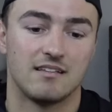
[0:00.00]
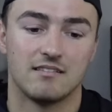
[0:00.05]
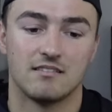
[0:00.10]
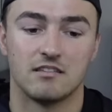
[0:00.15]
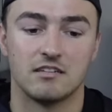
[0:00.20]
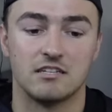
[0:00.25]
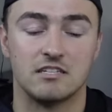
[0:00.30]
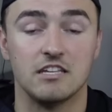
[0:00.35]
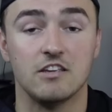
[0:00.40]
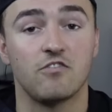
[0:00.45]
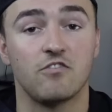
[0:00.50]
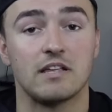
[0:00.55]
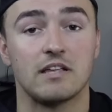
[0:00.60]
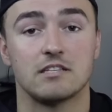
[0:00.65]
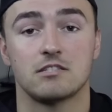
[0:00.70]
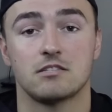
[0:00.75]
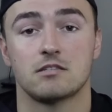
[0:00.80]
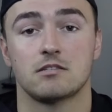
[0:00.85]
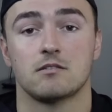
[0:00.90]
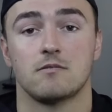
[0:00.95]
The
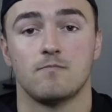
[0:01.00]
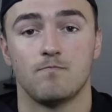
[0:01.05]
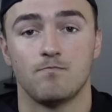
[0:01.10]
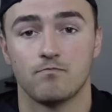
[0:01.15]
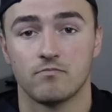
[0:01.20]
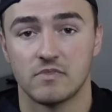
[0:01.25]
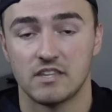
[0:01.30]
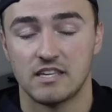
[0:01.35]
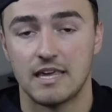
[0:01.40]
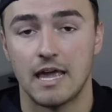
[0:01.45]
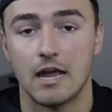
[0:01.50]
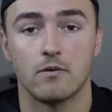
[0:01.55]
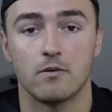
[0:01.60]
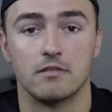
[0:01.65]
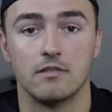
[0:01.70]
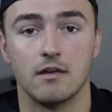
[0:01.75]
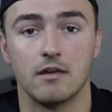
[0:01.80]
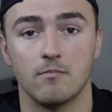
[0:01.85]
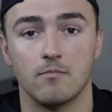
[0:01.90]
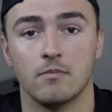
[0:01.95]
defense
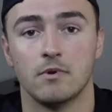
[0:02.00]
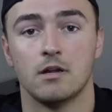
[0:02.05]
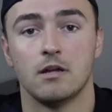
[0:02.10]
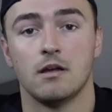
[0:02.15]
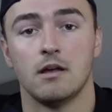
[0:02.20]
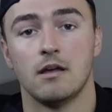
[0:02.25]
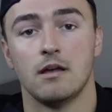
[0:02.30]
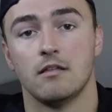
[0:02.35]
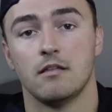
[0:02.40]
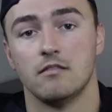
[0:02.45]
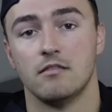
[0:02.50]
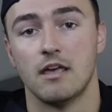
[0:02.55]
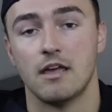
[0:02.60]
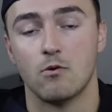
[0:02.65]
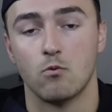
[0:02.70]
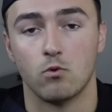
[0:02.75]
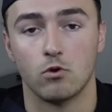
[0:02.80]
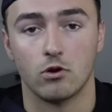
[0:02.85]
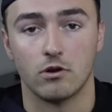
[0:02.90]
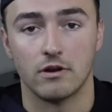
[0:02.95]
carried them. They
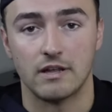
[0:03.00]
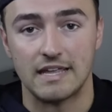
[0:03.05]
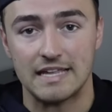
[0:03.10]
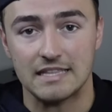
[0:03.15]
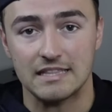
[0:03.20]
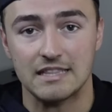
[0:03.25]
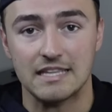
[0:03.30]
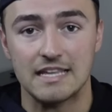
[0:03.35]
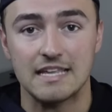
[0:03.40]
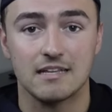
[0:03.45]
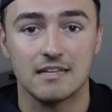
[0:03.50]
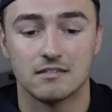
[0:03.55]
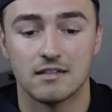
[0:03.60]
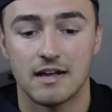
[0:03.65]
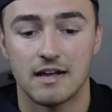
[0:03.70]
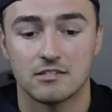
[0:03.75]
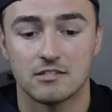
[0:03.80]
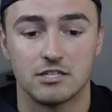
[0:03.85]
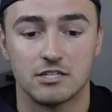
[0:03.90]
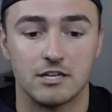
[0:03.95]
were elite
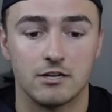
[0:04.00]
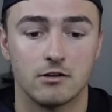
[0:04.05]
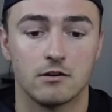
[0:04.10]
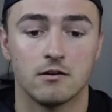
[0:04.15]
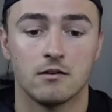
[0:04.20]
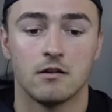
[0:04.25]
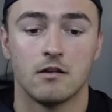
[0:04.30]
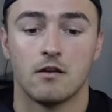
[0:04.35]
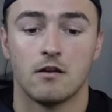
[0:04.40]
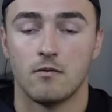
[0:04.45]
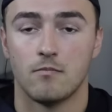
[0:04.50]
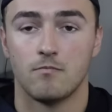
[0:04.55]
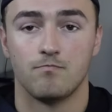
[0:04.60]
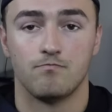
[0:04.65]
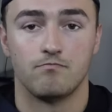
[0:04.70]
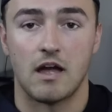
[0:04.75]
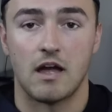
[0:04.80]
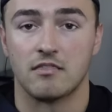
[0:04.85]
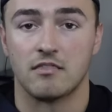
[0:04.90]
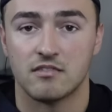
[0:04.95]
last year.
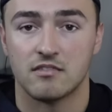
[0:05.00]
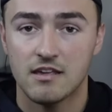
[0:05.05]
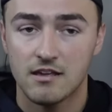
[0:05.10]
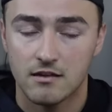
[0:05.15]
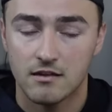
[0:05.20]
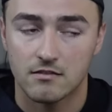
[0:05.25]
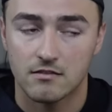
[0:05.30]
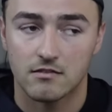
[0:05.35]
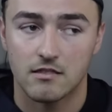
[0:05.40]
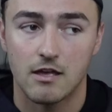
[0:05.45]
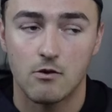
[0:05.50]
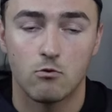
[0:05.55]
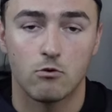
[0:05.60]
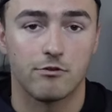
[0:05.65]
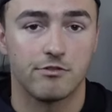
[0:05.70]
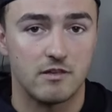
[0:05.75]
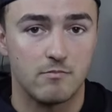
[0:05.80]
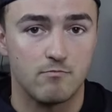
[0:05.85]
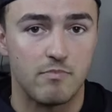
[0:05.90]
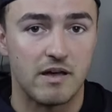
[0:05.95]
I think they were
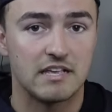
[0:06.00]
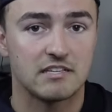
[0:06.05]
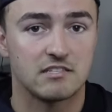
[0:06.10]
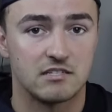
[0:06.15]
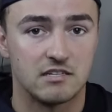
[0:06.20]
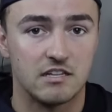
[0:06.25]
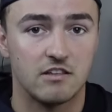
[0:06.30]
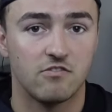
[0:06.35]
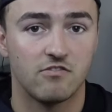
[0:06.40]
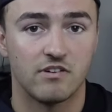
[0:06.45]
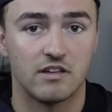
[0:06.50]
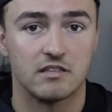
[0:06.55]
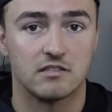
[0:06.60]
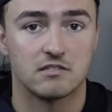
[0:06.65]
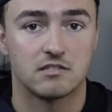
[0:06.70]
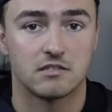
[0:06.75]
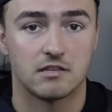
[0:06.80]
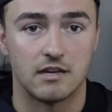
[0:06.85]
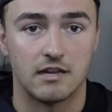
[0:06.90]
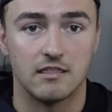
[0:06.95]
the best
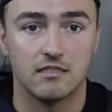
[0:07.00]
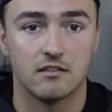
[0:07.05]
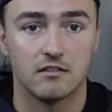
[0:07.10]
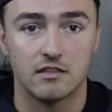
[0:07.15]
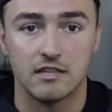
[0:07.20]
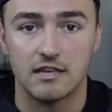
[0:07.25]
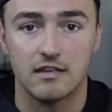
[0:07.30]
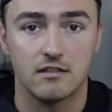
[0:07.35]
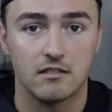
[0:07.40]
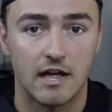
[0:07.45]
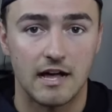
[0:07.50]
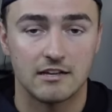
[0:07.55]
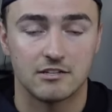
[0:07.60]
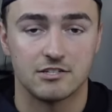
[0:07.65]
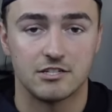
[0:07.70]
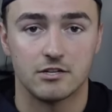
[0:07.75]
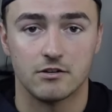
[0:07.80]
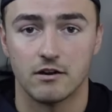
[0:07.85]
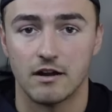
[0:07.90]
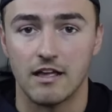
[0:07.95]
defense in the league last
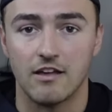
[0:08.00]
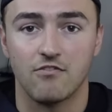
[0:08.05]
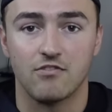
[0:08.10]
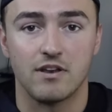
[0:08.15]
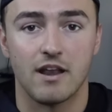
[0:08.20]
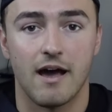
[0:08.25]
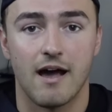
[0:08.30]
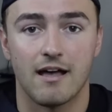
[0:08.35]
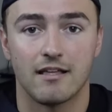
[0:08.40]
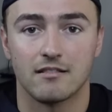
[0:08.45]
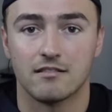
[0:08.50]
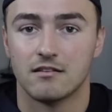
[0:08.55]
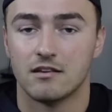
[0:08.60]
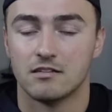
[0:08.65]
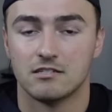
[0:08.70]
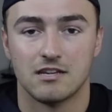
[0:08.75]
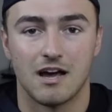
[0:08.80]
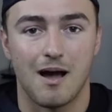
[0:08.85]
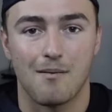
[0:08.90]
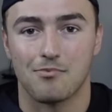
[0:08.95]
year, if not
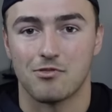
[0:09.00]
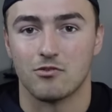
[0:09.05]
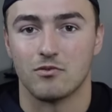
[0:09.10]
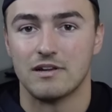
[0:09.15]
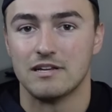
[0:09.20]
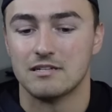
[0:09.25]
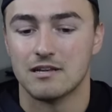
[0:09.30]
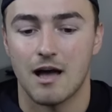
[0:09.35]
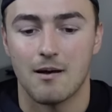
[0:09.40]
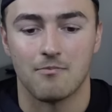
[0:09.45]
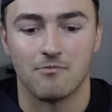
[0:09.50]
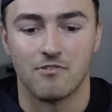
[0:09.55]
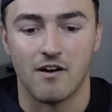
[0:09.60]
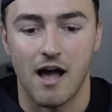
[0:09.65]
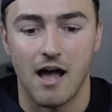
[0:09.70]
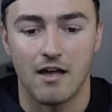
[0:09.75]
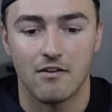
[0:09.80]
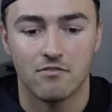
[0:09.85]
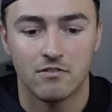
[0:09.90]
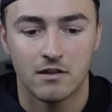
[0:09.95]
top 3, top
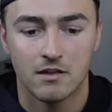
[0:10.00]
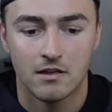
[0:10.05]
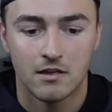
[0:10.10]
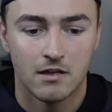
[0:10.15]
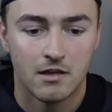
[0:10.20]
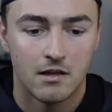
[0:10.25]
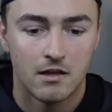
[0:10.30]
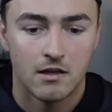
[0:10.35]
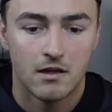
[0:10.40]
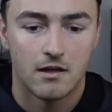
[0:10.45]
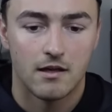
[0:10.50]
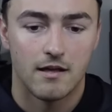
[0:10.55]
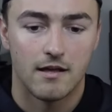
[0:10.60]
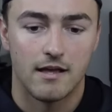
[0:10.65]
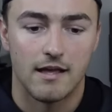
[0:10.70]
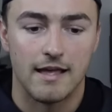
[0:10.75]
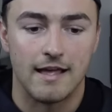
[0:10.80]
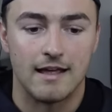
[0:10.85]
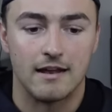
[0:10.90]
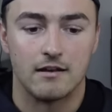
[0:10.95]
5.
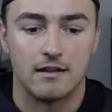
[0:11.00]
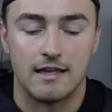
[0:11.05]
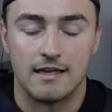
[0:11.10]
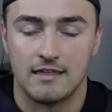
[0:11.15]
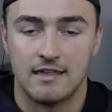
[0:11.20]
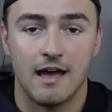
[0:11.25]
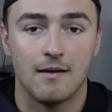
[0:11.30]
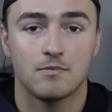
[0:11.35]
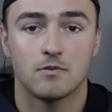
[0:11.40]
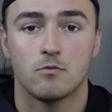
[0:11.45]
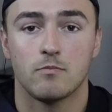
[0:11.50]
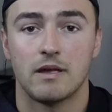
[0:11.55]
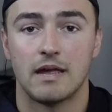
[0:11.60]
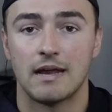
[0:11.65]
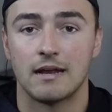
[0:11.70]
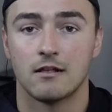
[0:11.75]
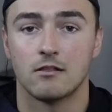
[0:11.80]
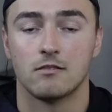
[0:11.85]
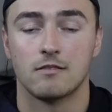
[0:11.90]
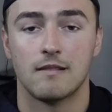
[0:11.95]
And it kept them in
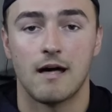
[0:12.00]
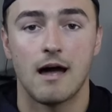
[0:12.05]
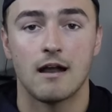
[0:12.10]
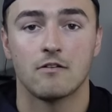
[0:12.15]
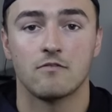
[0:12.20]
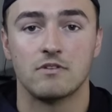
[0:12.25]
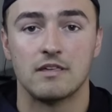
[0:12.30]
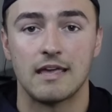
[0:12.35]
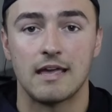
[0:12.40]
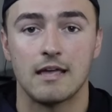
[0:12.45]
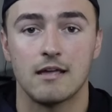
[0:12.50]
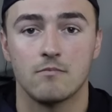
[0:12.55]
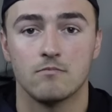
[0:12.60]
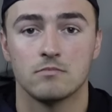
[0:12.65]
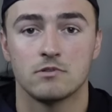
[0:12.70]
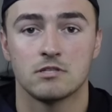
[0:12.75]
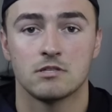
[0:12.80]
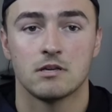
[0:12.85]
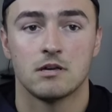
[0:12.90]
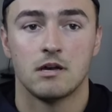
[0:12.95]
a lot of
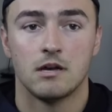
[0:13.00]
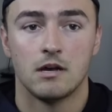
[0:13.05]
games